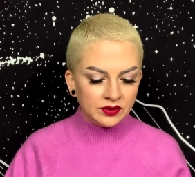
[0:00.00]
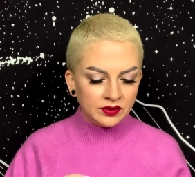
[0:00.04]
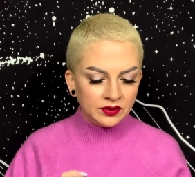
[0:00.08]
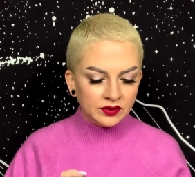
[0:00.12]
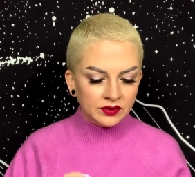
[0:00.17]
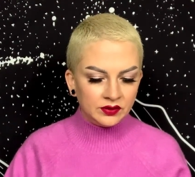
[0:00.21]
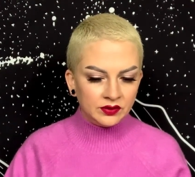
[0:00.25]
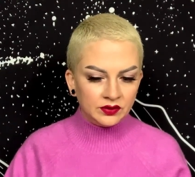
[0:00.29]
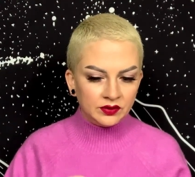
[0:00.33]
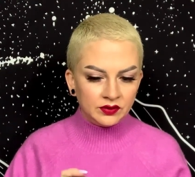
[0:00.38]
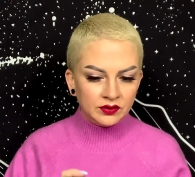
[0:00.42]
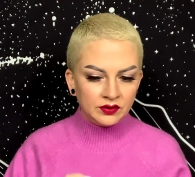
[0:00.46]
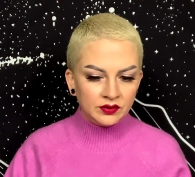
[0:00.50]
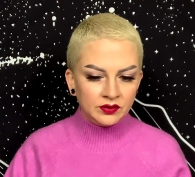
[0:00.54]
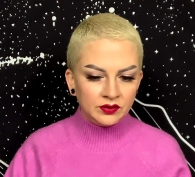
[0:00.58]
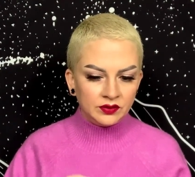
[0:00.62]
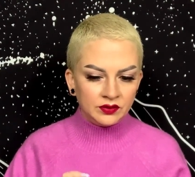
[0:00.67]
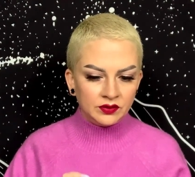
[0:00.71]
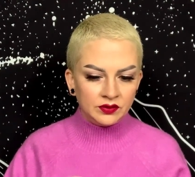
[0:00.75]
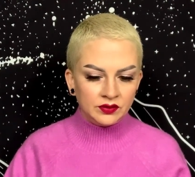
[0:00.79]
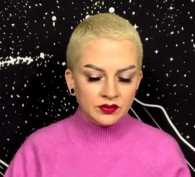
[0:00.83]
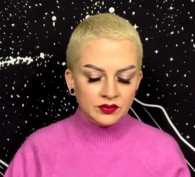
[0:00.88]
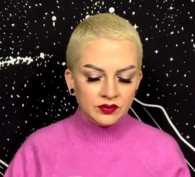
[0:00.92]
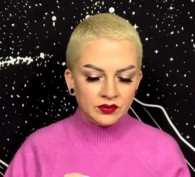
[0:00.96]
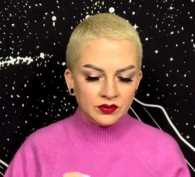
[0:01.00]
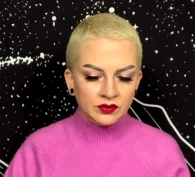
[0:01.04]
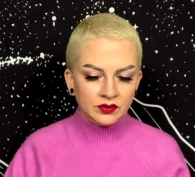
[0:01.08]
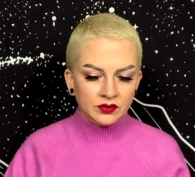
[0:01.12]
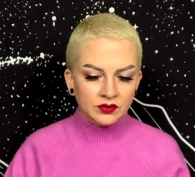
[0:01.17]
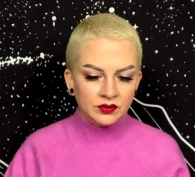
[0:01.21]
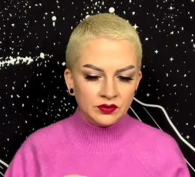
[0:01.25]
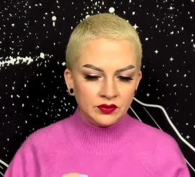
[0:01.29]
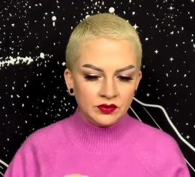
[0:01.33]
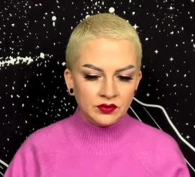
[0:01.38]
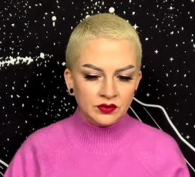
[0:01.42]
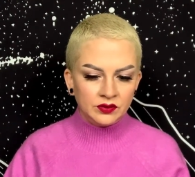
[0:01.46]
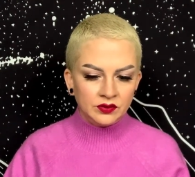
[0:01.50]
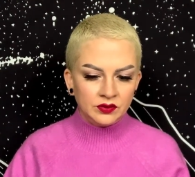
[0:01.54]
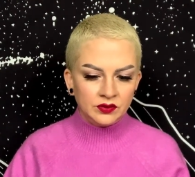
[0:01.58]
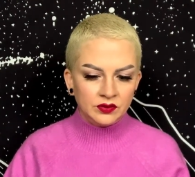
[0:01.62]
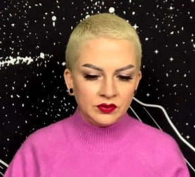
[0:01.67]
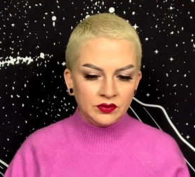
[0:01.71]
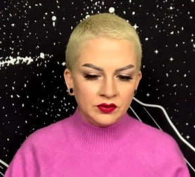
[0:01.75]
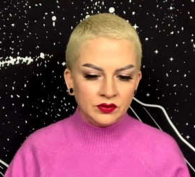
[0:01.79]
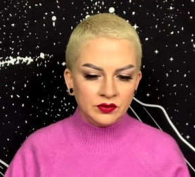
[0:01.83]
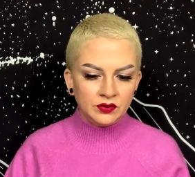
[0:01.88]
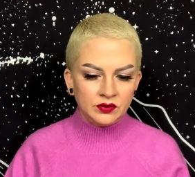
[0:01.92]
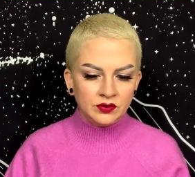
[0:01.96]

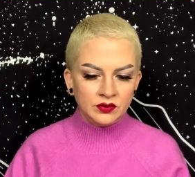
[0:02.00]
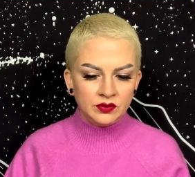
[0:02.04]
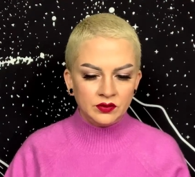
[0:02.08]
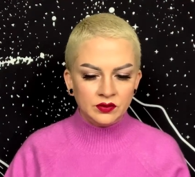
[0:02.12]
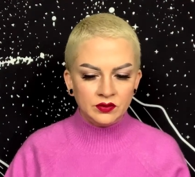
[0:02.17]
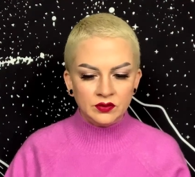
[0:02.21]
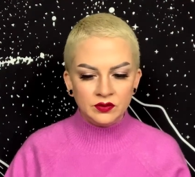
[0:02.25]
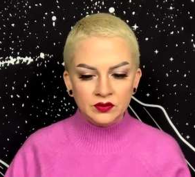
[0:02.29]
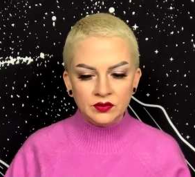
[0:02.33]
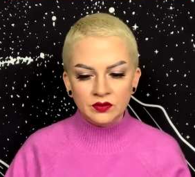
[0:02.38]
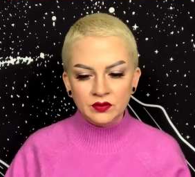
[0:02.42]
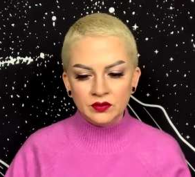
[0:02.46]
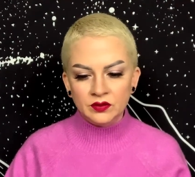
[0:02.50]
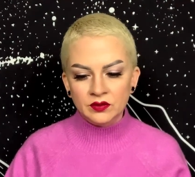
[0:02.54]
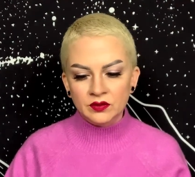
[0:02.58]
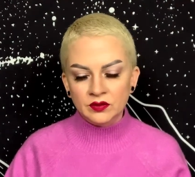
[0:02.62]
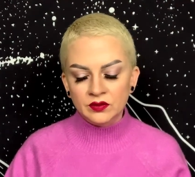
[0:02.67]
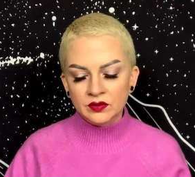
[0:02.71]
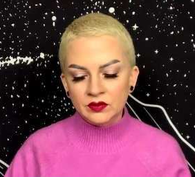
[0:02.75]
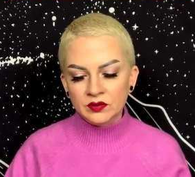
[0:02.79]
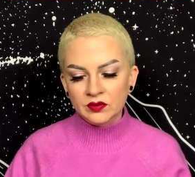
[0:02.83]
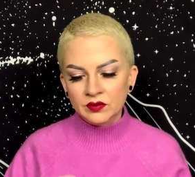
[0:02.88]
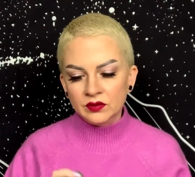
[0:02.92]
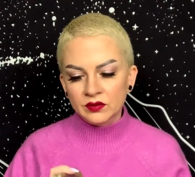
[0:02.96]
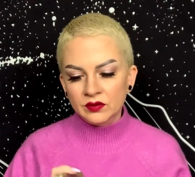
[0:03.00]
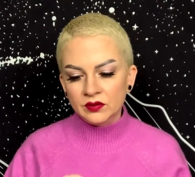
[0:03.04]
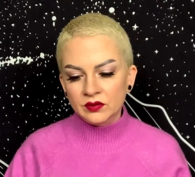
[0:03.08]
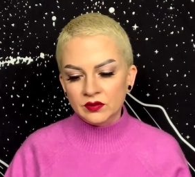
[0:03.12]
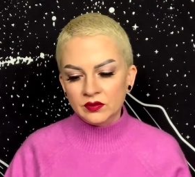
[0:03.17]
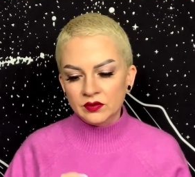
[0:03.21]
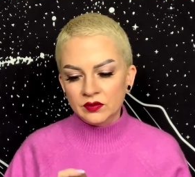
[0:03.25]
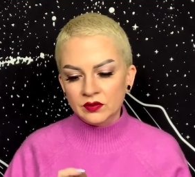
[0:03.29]
No one is speaking in this clip.